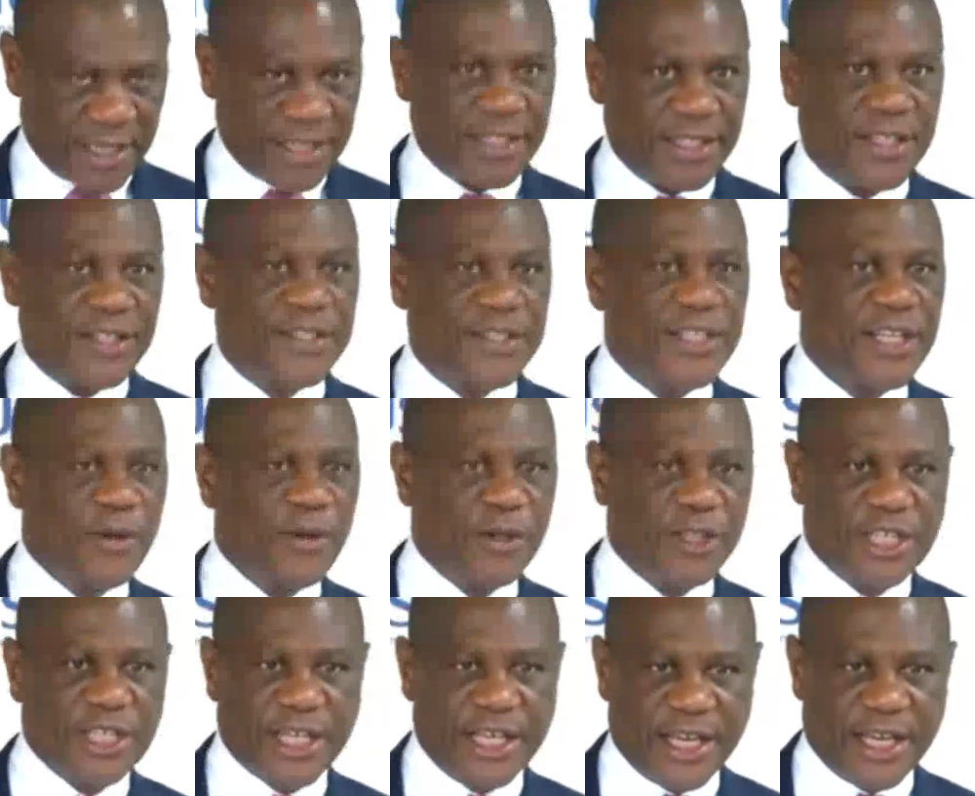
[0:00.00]

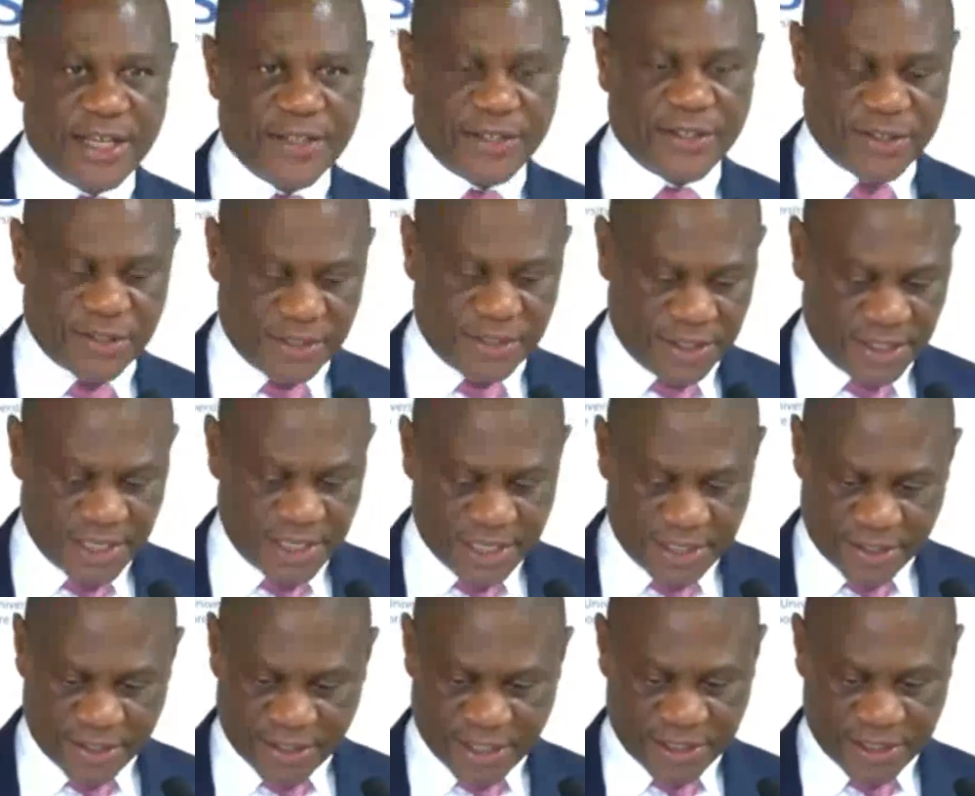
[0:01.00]
distinguished guests,
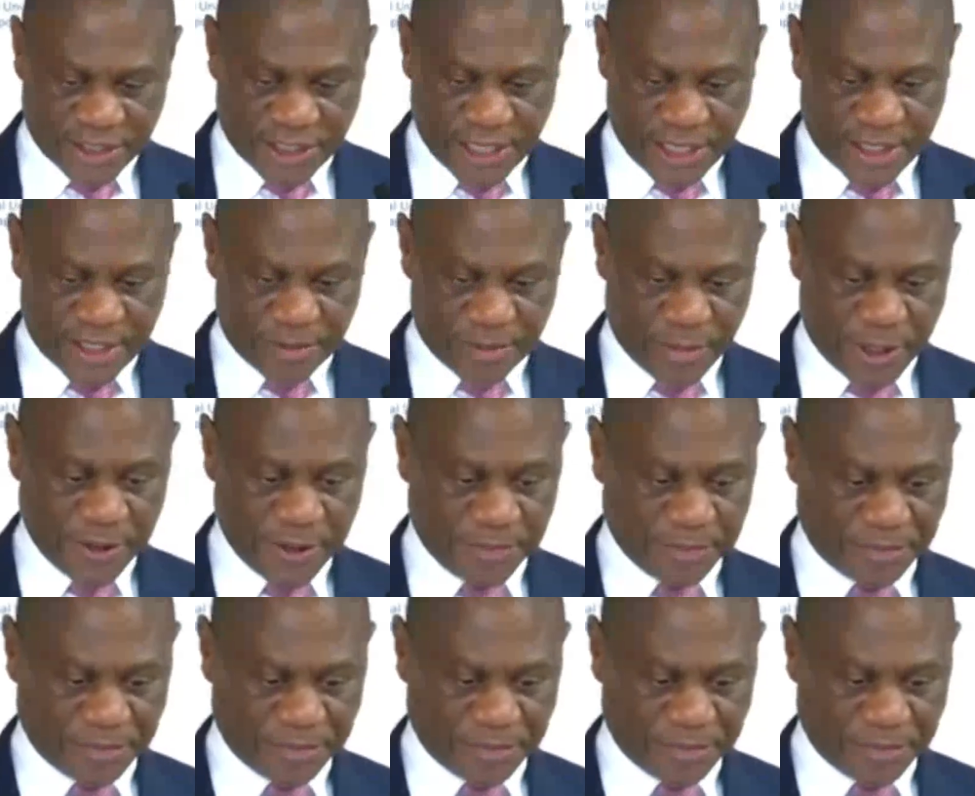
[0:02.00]
ladies and gentlemen.